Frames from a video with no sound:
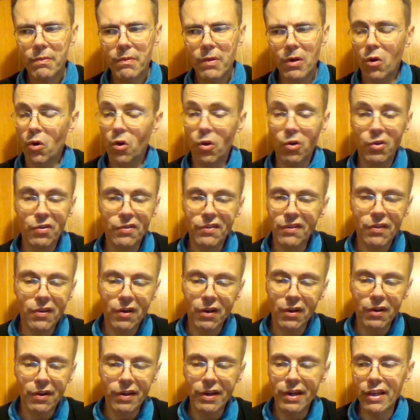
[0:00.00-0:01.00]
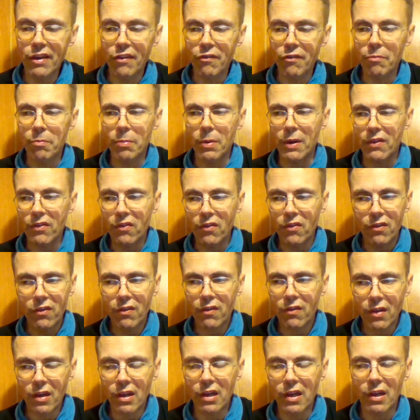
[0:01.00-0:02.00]
or did not leave, but
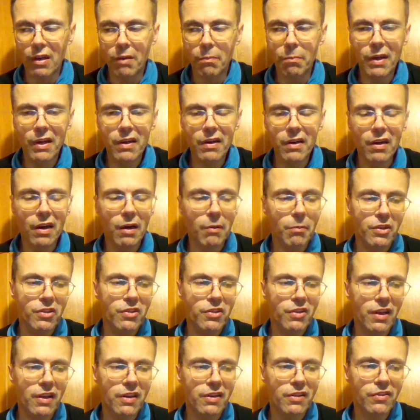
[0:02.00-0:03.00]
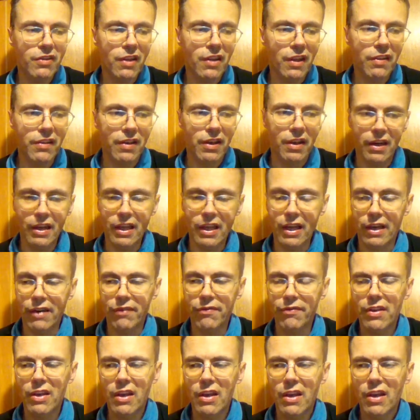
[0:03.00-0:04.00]
in a big numbers, I understand they
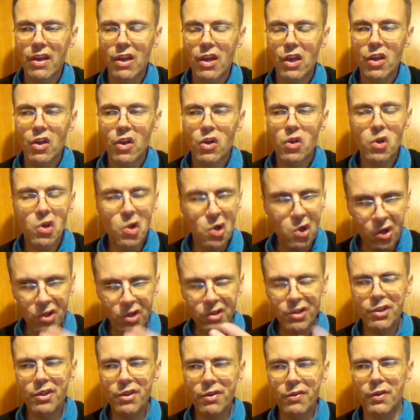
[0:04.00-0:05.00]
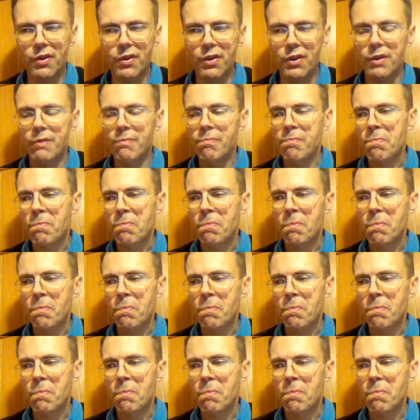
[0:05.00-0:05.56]
left Kosovo